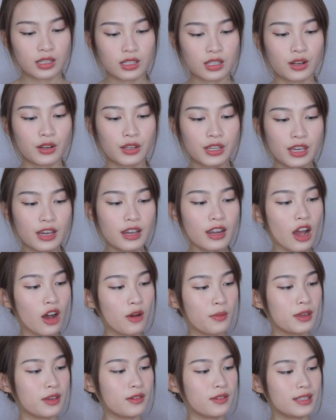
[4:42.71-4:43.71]
So here
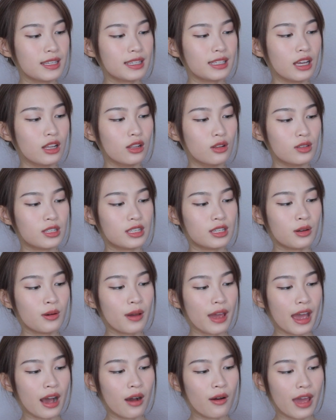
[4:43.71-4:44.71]
I'll be using the Lucido
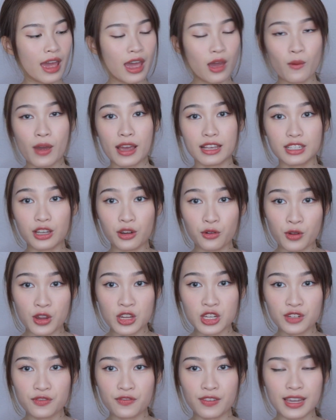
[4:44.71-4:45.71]
L Hair Wax
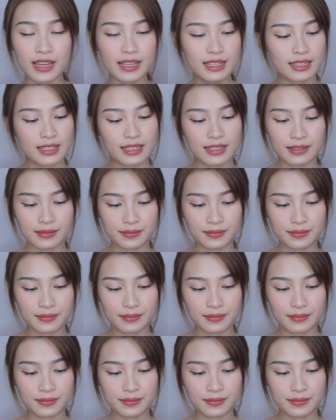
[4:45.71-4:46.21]
Arrange Fix